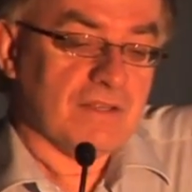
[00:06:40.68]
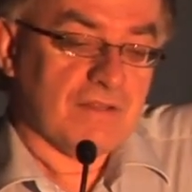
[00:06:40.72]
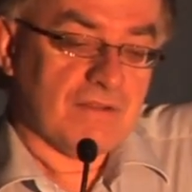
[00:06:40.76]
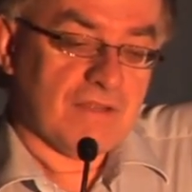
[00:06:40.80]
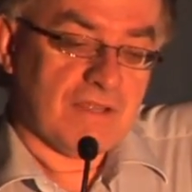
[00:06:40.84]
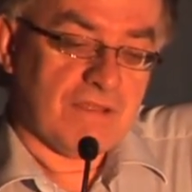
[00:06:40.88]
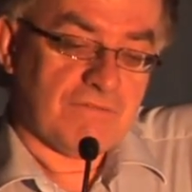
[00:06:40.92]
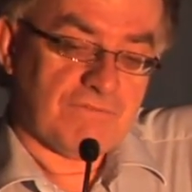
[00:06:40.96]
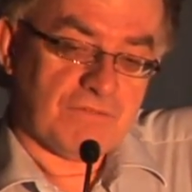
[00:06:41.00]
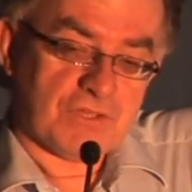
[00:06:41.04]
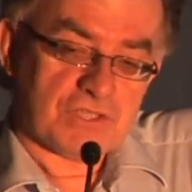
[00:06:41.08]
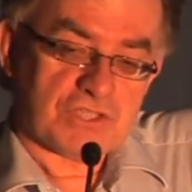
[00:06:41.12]

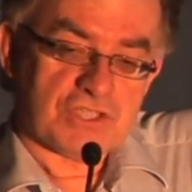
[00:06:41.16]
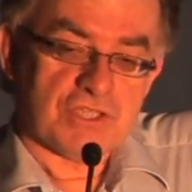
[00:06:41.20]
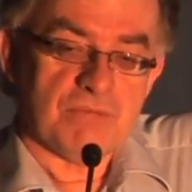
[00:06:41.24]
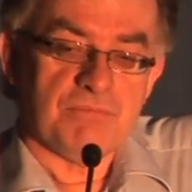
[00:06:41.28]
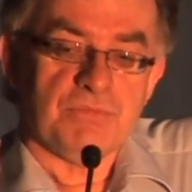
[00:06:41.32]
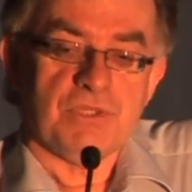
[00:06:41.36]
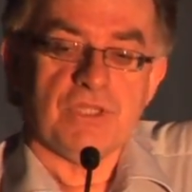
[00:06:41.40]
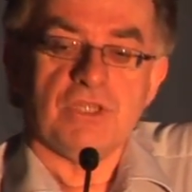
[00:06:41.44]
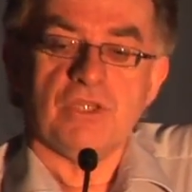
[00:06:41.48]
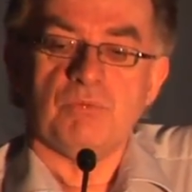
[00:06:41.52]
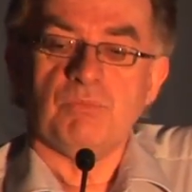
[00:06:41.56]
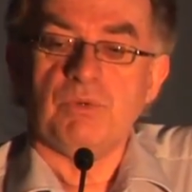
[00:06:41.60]
If there's
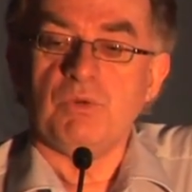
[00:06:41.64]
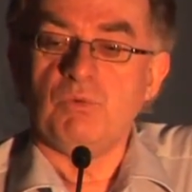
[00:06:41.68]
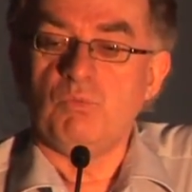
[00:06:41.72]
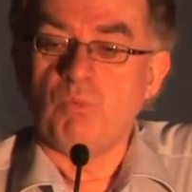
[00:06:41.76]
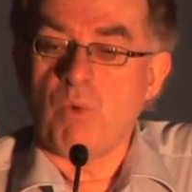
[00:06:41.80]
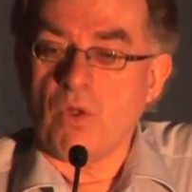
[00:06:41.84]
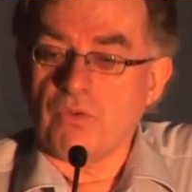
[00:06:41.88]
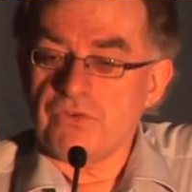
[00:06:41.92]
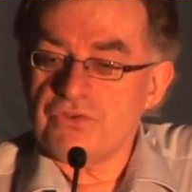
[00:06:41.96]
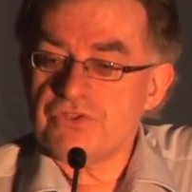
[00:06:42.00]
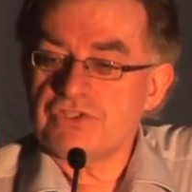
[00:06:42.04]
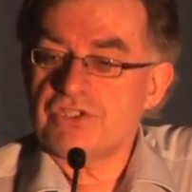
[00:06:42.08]
something that we
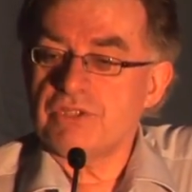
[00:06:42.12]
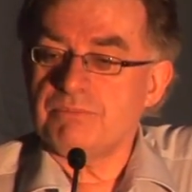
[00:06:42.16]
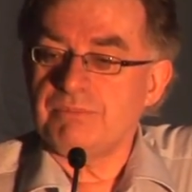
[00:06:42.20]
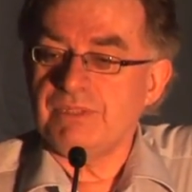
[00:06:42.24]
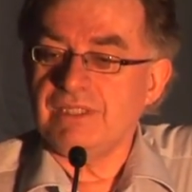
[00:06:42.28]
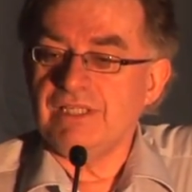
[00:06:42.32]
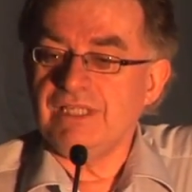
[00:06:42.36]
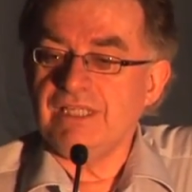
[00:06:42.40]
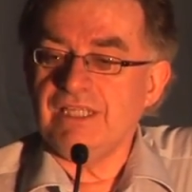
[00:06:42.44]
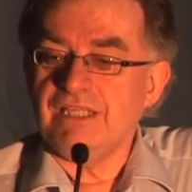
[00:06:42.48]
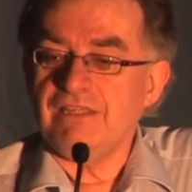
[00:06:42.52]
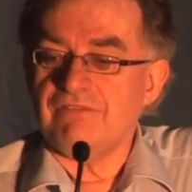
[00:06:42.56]
want to
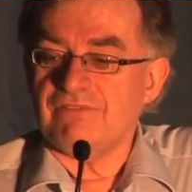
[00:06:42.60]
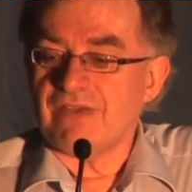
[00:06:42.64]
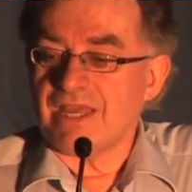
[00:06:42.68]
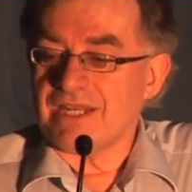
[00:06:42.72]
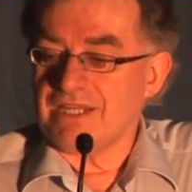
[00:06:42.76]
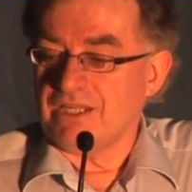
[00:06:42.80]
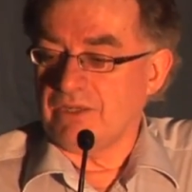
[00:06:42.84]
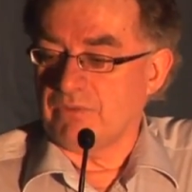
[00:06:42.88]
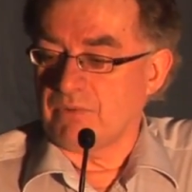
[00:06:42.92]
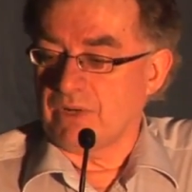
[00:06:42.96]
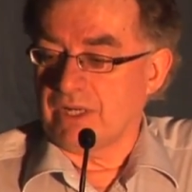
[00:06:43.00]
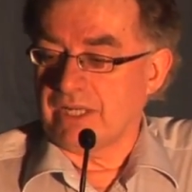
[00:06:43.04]
believe
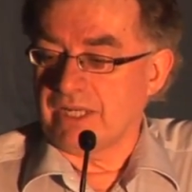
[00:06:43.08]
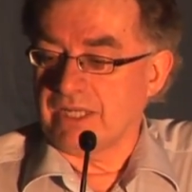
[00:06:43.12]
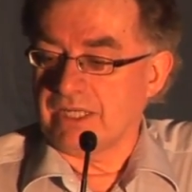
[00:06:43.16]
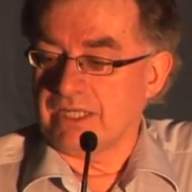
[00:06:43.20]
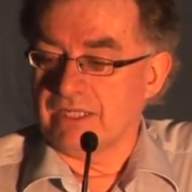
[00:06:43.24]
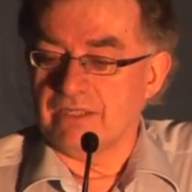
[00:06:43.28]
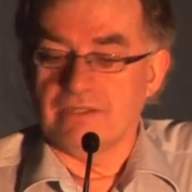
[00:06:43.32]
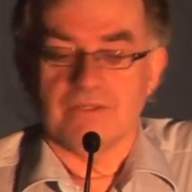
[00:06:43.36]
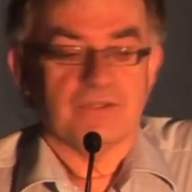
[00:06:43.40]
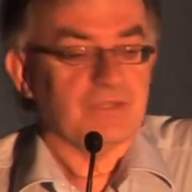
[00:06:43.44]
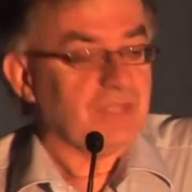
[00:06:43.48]
anyway,